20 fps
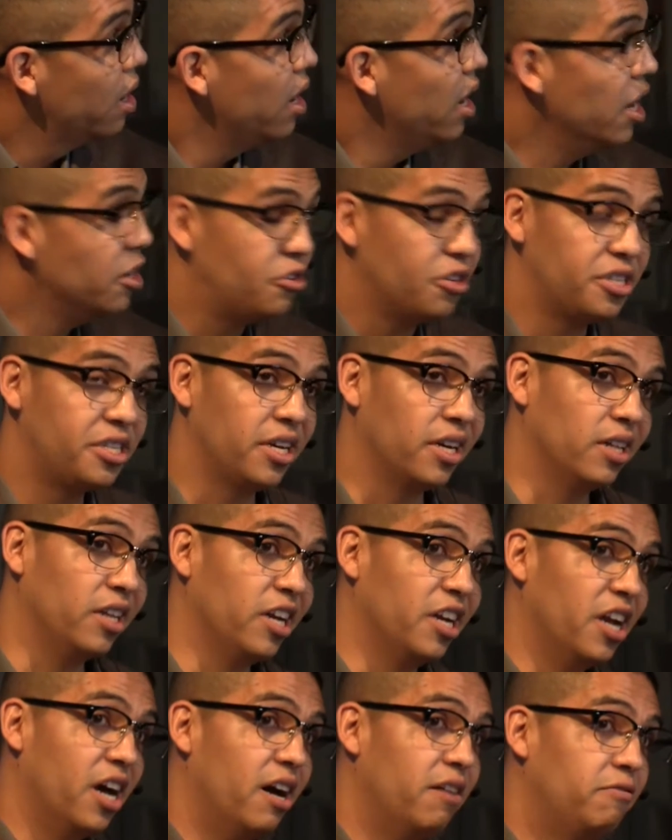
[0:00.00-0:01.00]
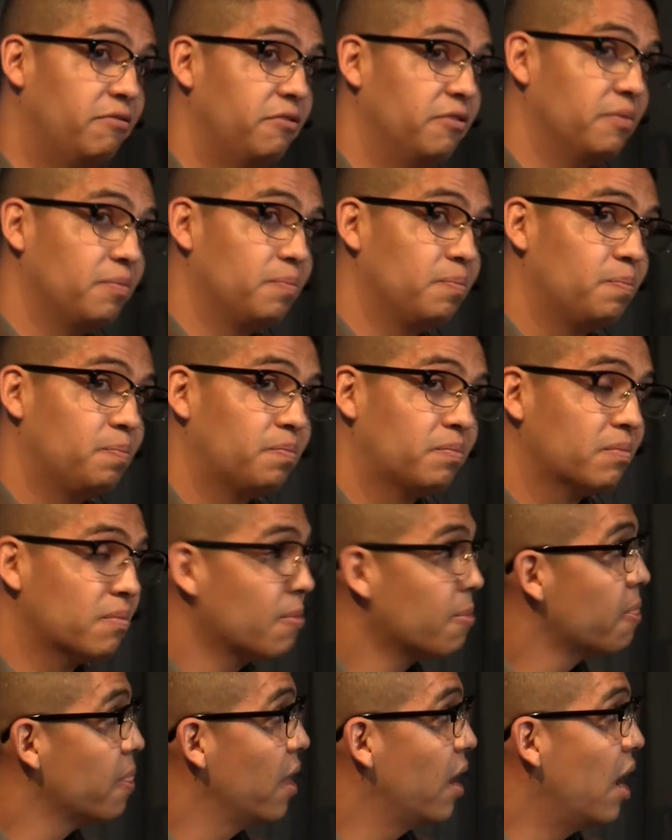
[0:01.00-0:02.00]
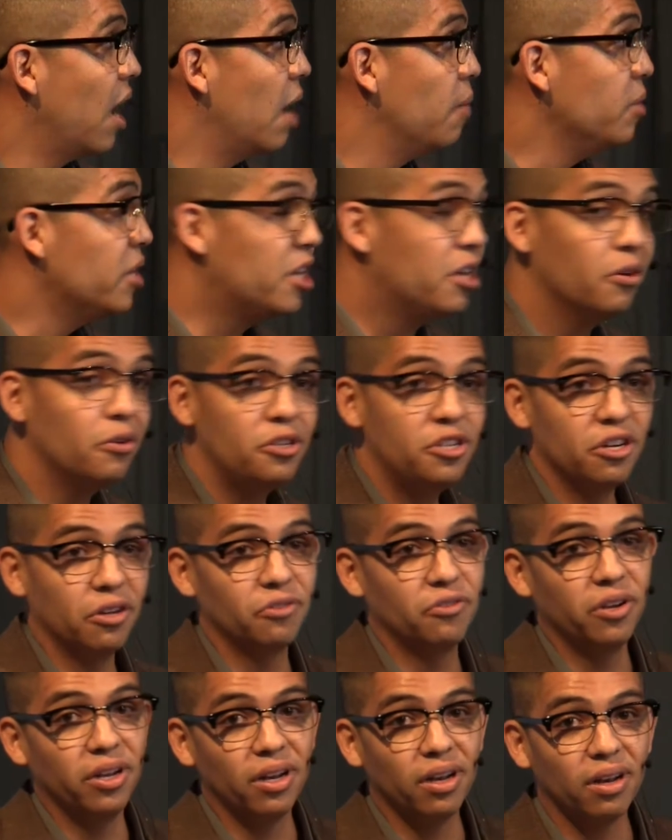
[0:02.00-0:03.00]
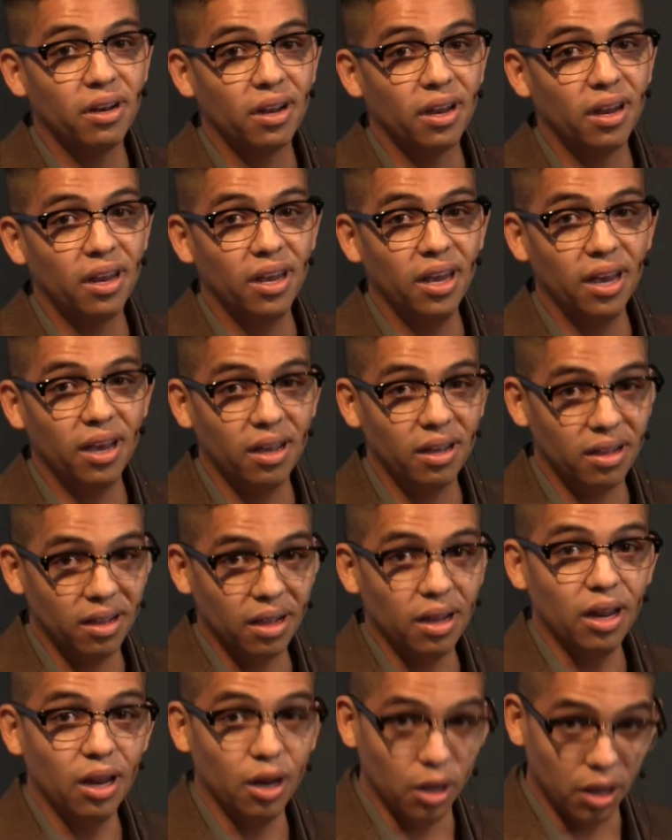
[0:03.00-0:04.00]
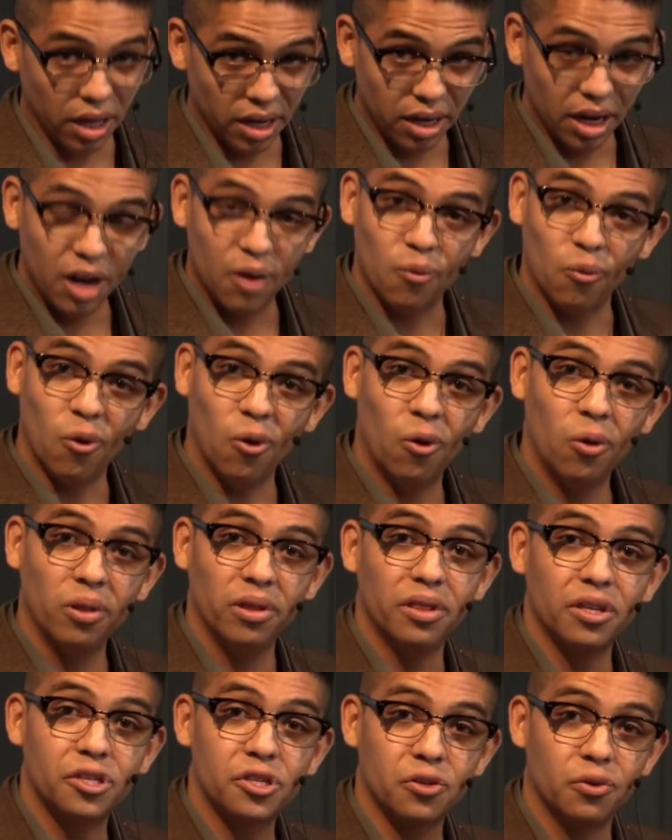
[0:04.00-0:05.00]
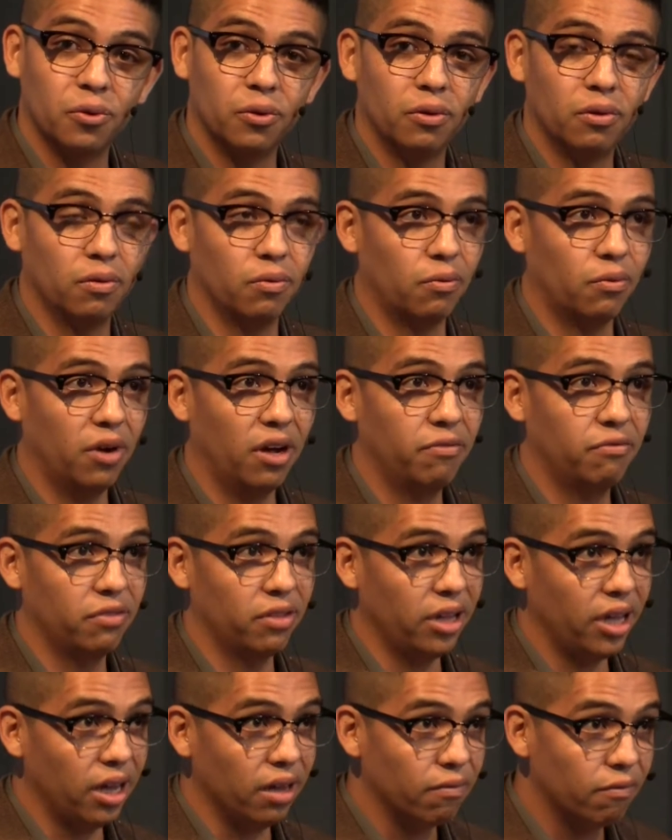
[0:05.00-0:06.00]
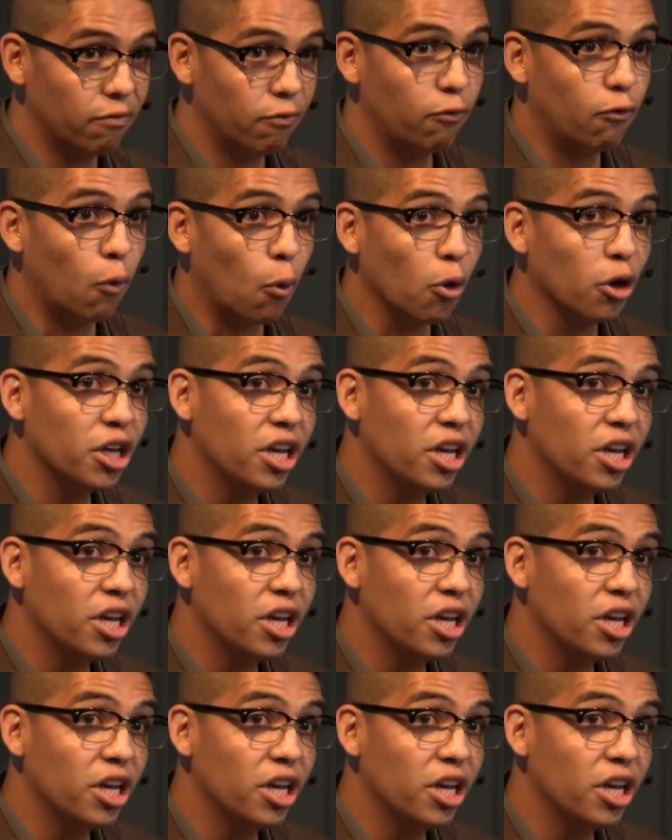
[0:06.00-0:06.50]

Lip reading: Interestingly enough, ABQ children they enroll in the school roughly 4